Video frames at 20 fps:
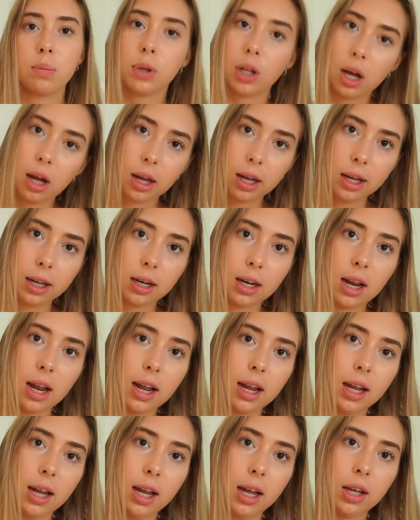the blood
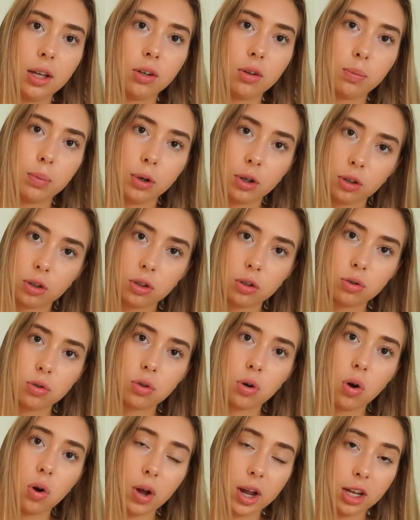and birth
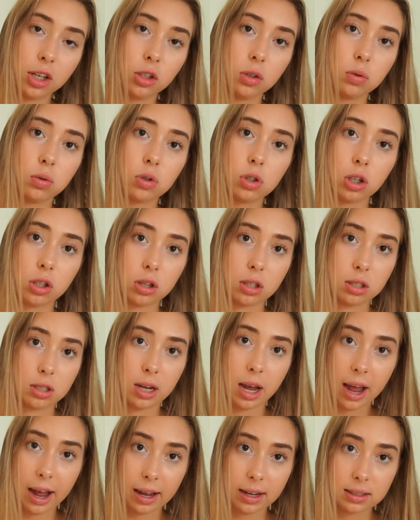control and you took the
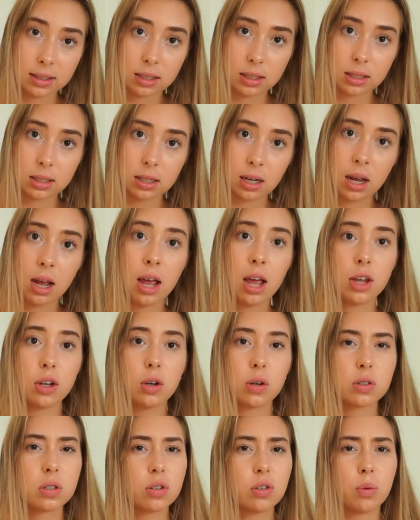test,
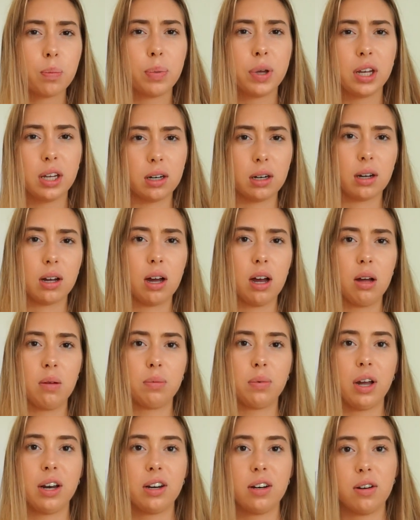you also have to pee in a
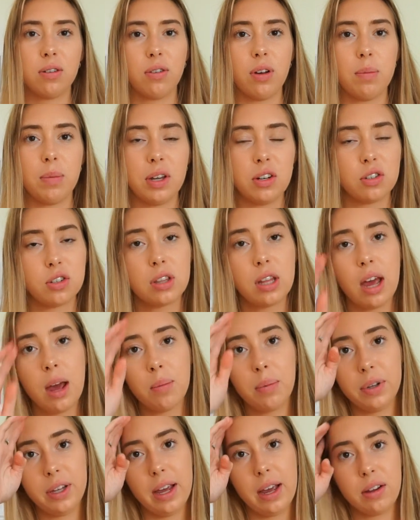cup. I don't know if I mentioned
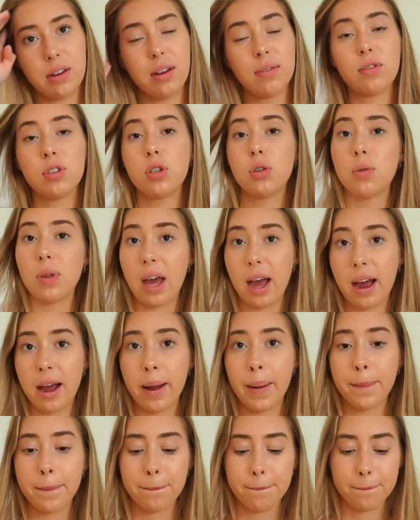that, but yeah, you have to do
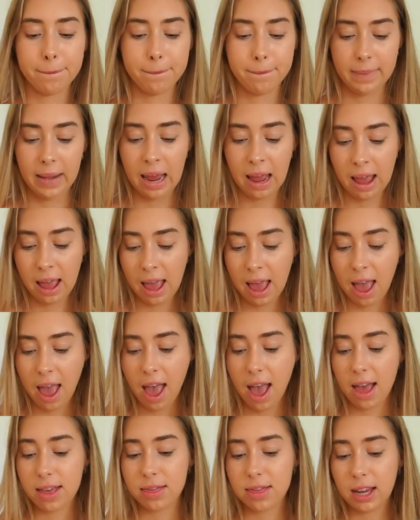that.
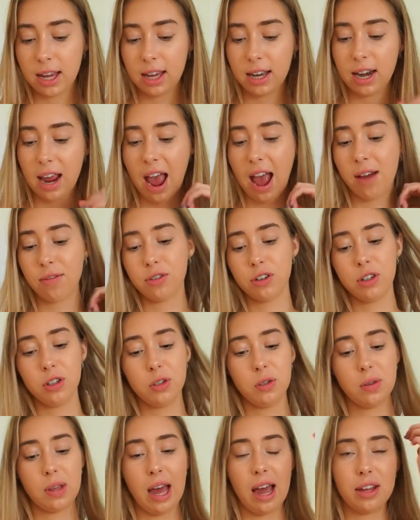And then after you
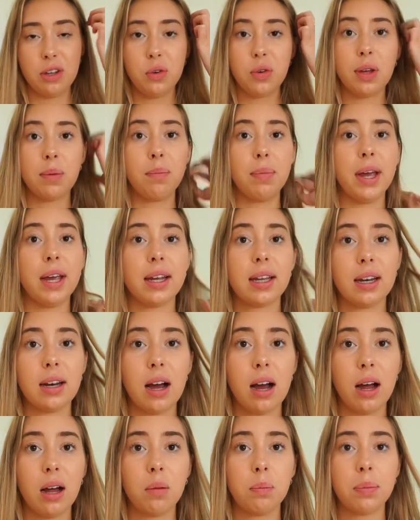do that, you can pick it
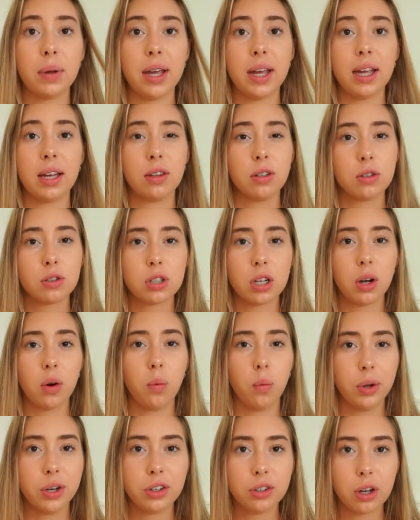up, and there's like
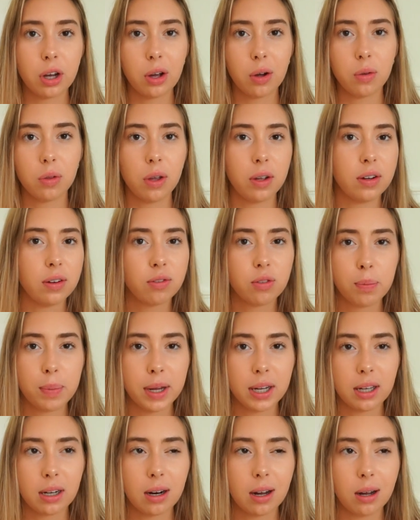a window that you have to
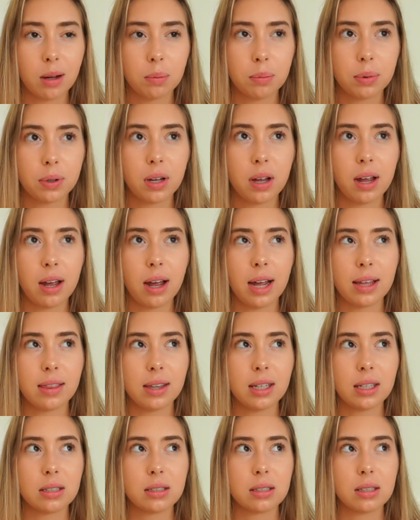pick it up. I
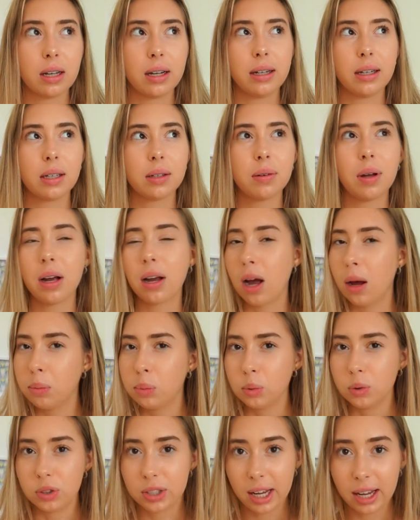think it's like a
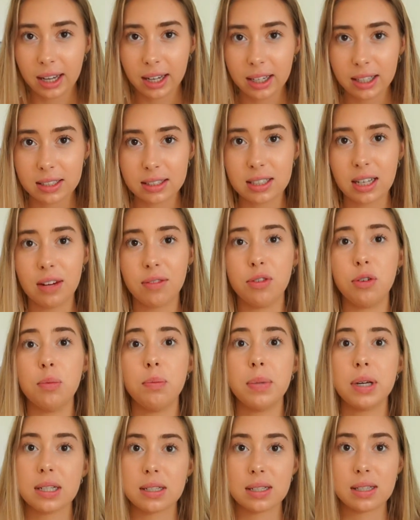couple days, and if you
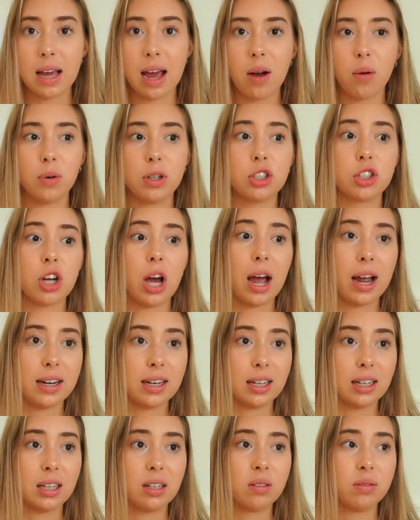miss that, which I
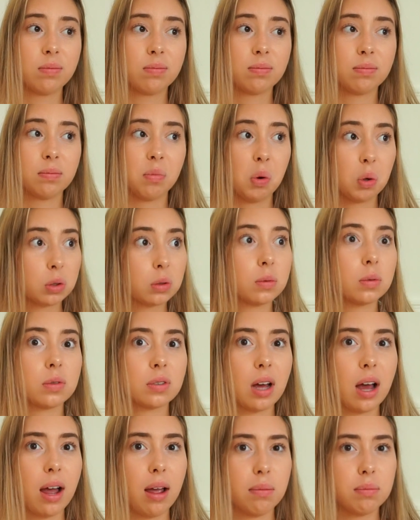did multiple
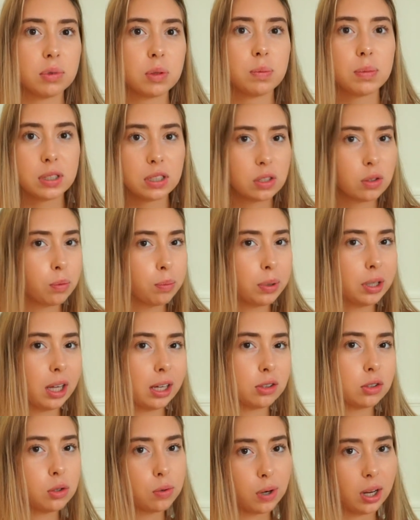times, because it would be
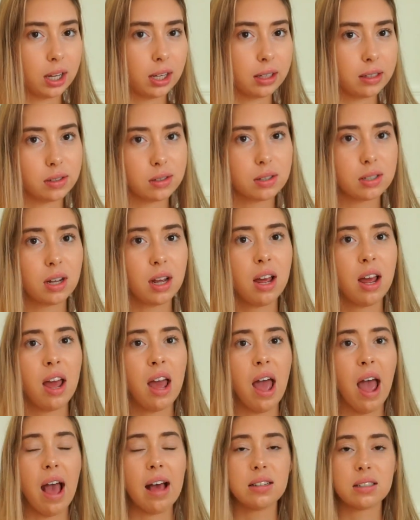like two days
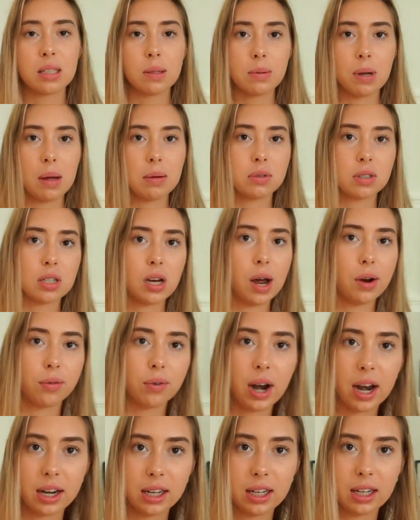and sometimes not
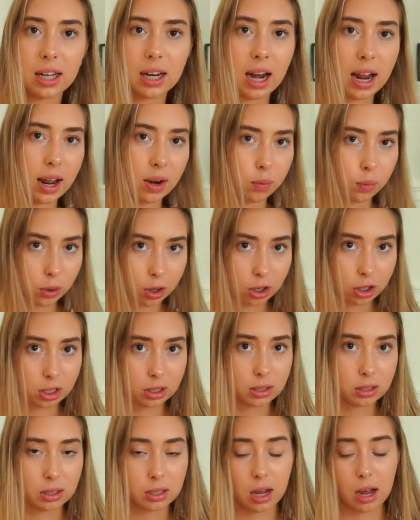ready, and I had work
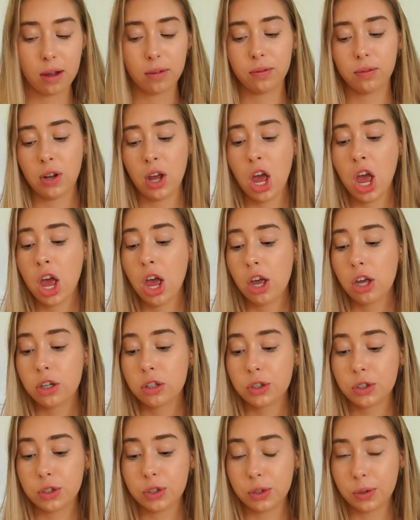and stuff.
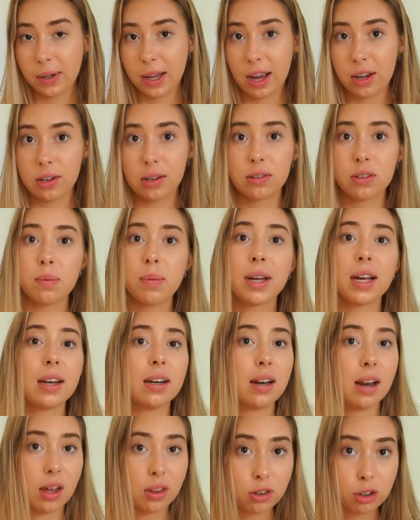So yeah, you have to make
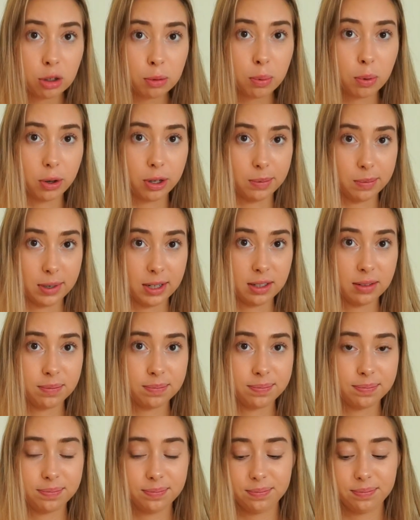another appointment,